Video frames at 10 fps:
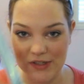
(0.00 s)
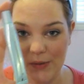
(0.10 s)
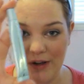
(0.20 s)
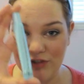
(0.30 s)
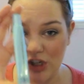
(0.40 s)

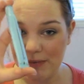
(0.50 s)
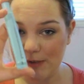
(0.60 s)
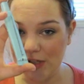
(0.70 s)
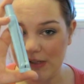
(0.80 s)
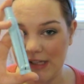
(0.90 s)
so I've just
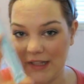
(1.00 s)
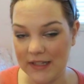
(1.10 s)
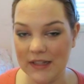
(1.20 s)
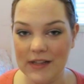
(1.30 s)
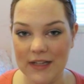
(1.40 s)
been using
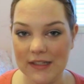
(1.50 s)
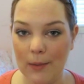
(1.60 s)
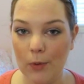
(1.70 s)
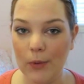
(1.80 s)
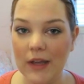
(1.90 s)
this in the last
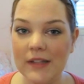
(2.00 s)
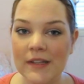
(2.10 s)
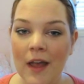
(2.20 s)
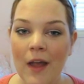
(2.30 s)
couple of weeks,